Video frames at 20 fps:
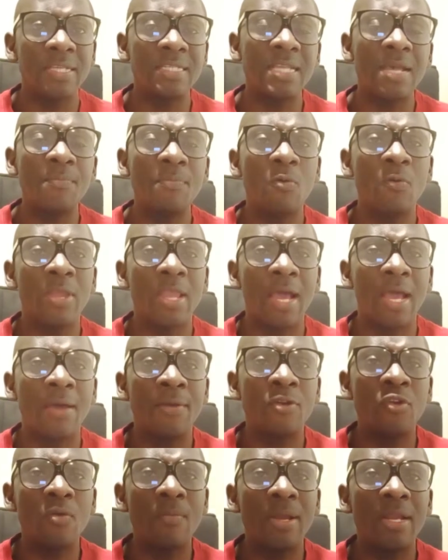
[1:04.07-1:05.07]
example, we
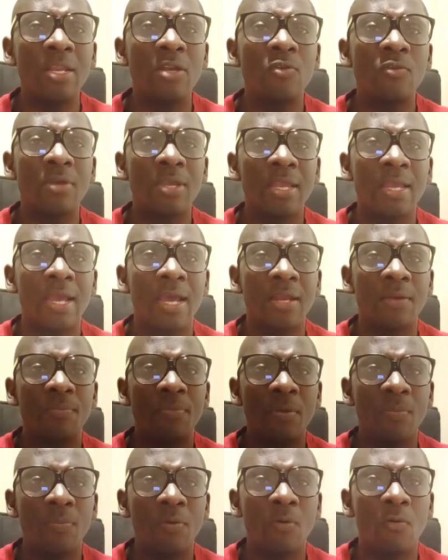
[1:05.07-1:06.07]
are normally looking at
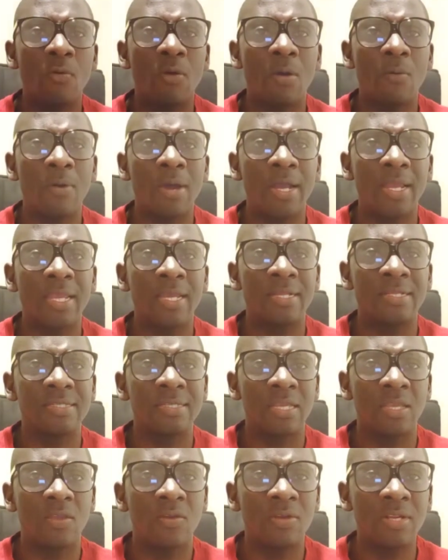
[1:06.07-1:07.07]
people who are working in
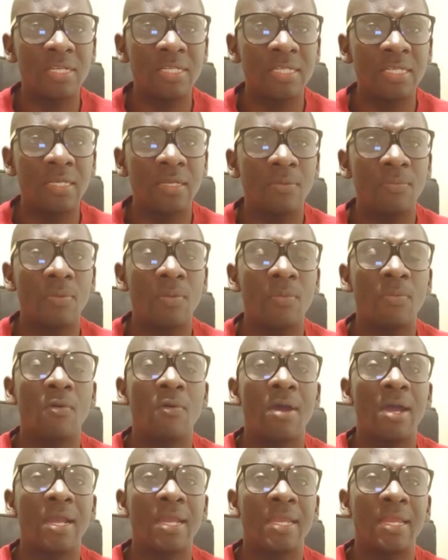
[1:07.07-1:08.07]
security, people
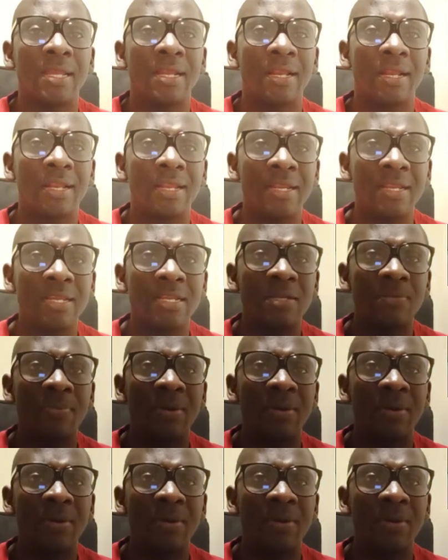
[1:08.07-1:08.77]
working in cleaning